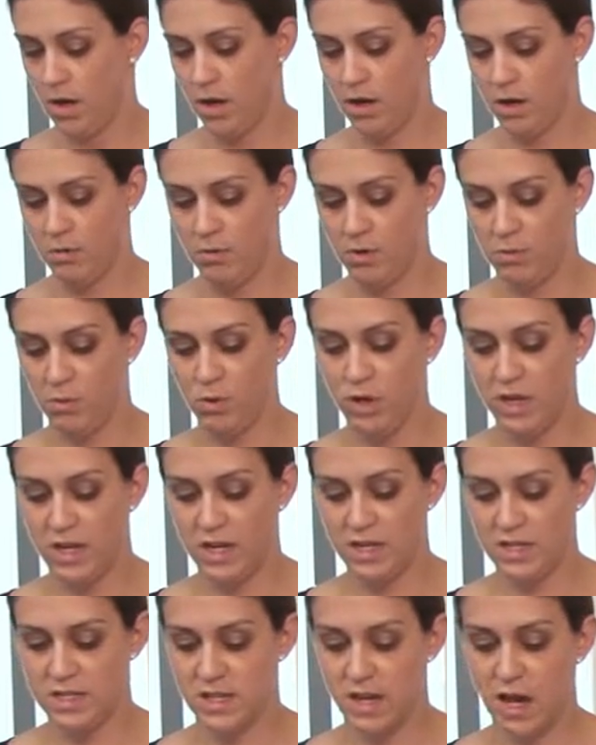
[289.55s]
And we'll
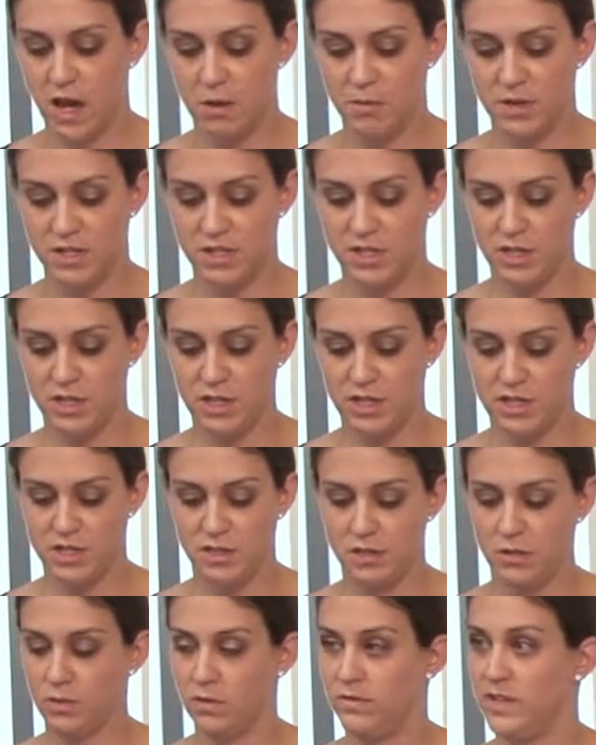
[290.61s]
get into how much you need to do